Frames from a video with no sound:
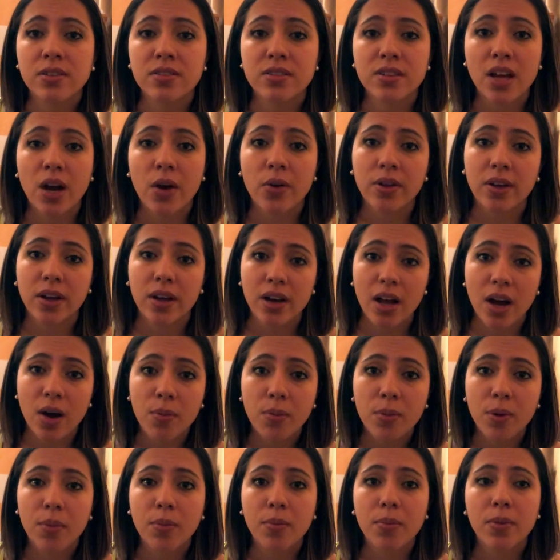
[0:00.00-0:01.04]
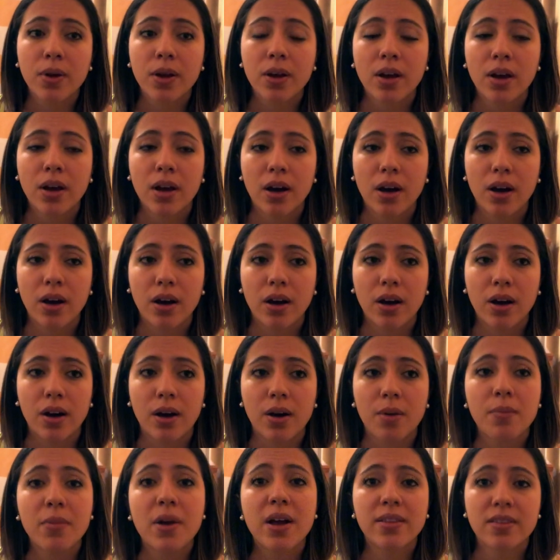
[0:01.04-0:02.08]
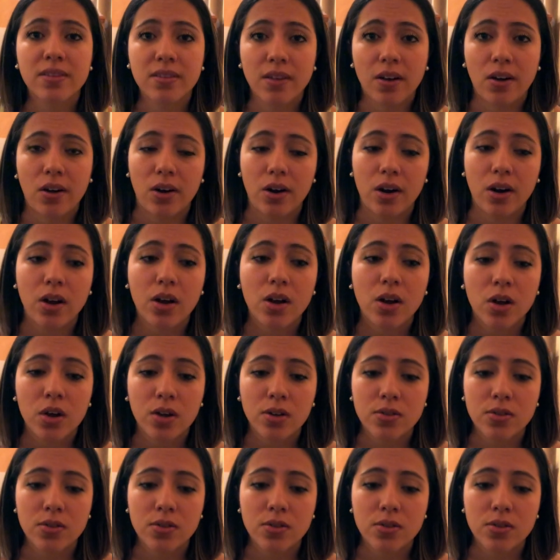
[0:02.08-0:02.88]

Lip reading: to see how they can help them, etc.